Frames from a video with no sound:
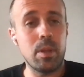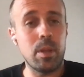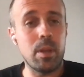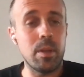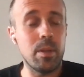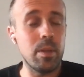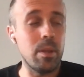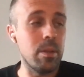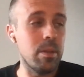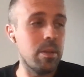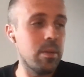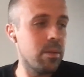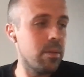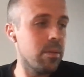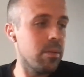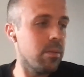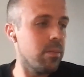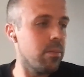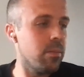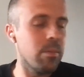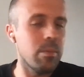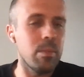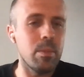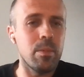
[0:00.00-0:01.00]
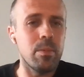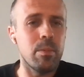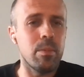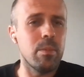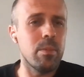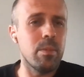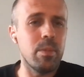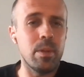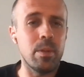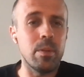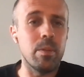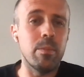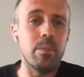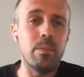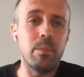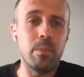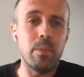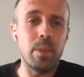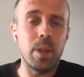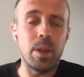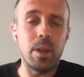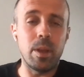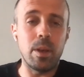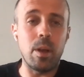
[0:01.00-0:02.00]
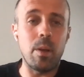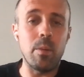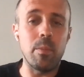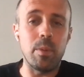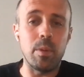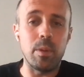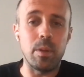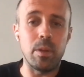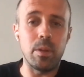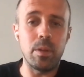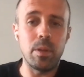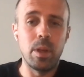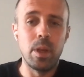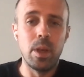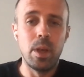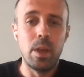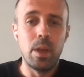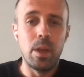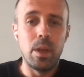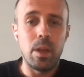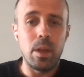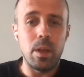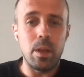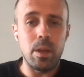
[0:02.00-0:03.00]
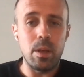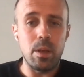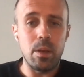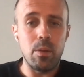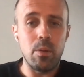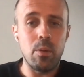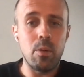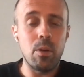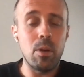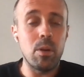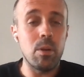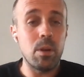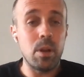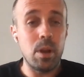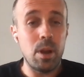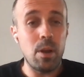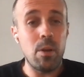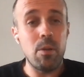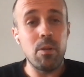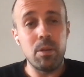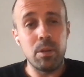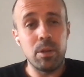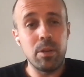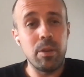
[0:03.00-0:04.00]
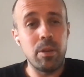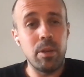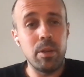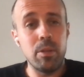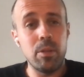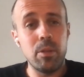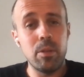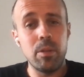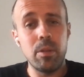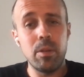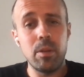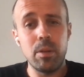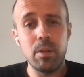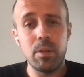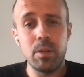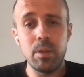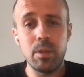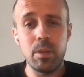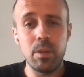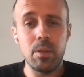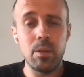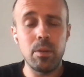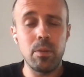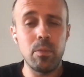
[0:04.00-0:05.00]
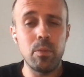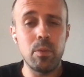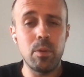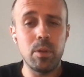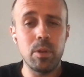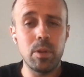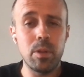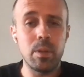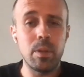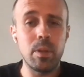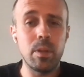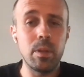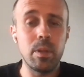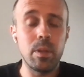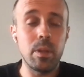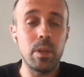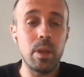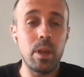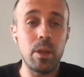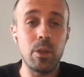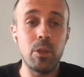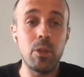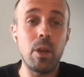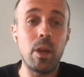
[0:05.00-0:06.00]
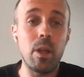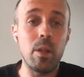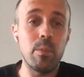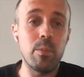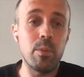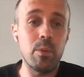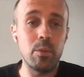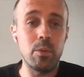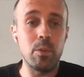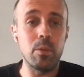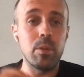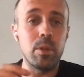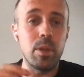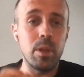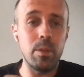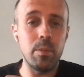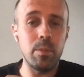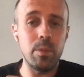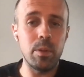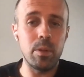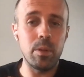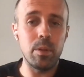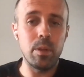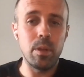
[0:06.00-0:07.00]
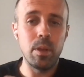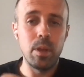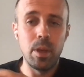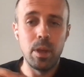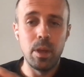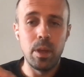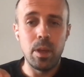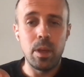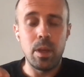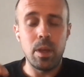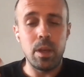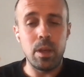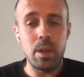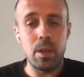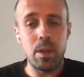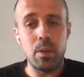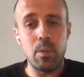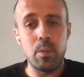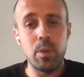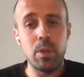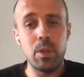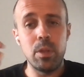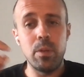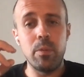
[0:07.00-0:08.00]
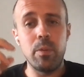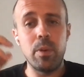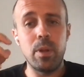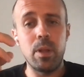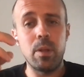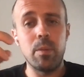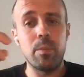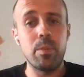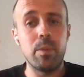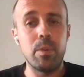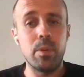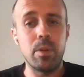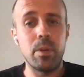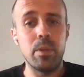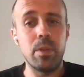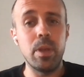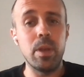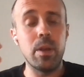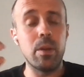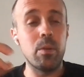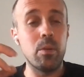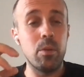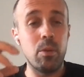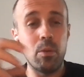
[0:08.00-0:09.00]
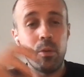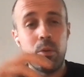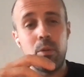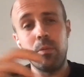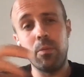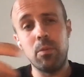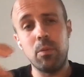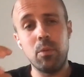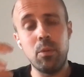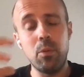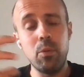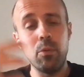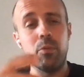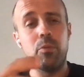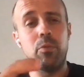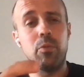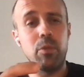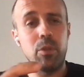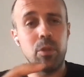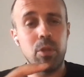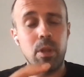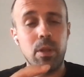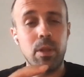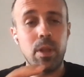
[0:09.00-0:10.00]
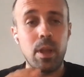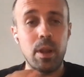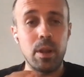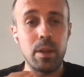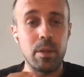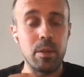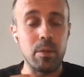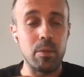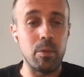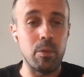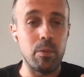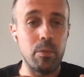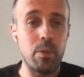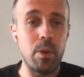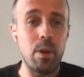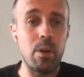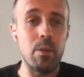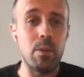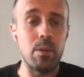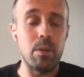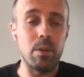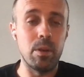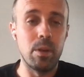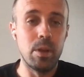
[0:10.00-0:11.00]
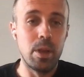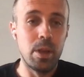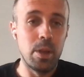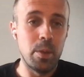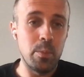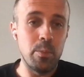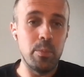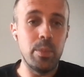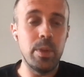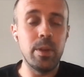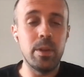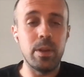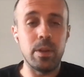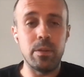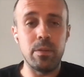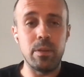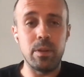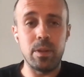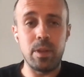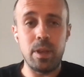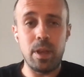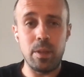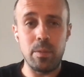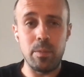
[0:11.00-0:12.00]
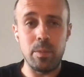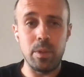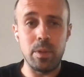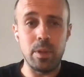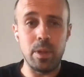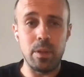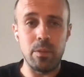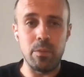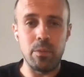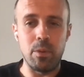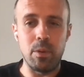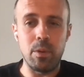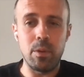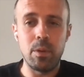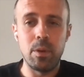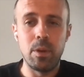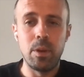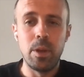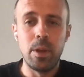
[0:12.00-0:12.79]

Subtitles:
as it in many companies. Or our QA engineers works in agile product teams, which develop their own functionality of our big advertisement network.